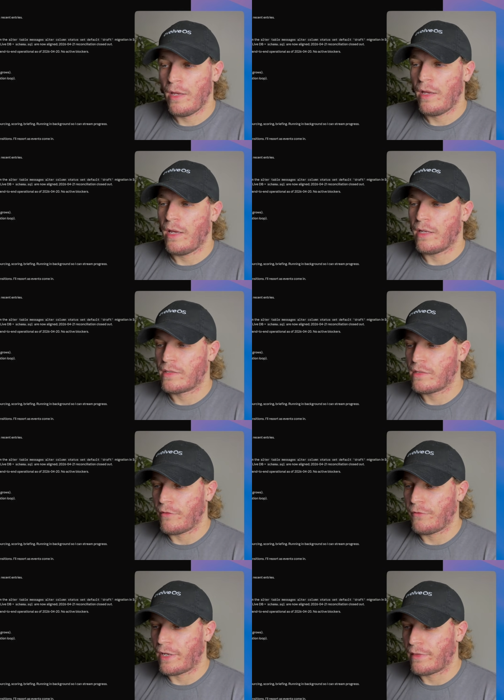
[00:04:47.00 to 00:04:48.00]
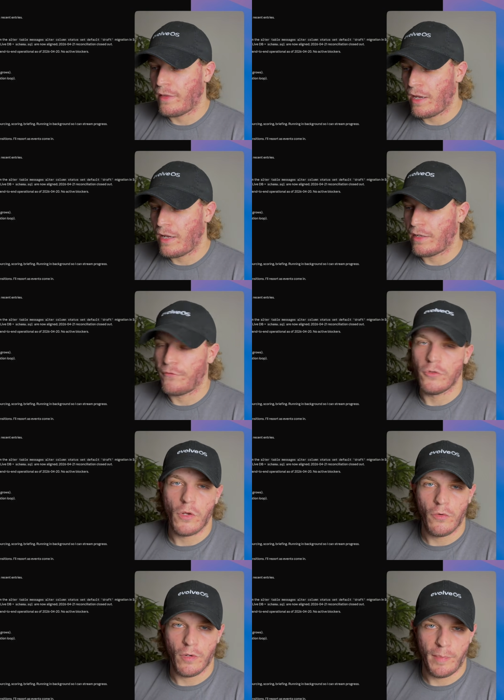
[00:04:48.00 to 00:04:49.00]
and stuff like that. If you
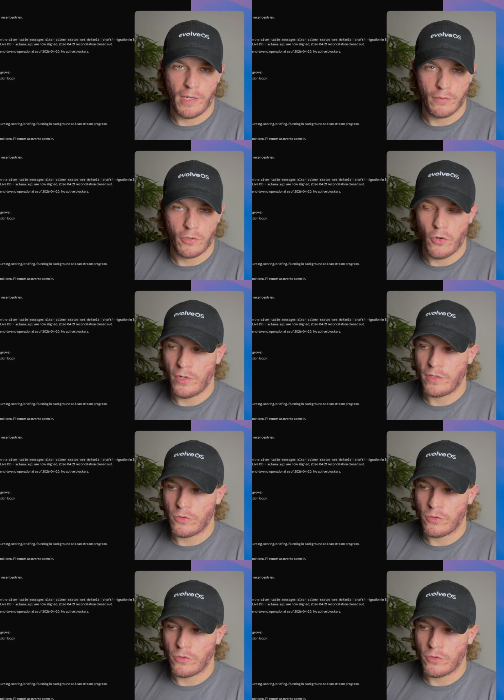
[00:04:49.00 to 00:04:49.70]
know about coding,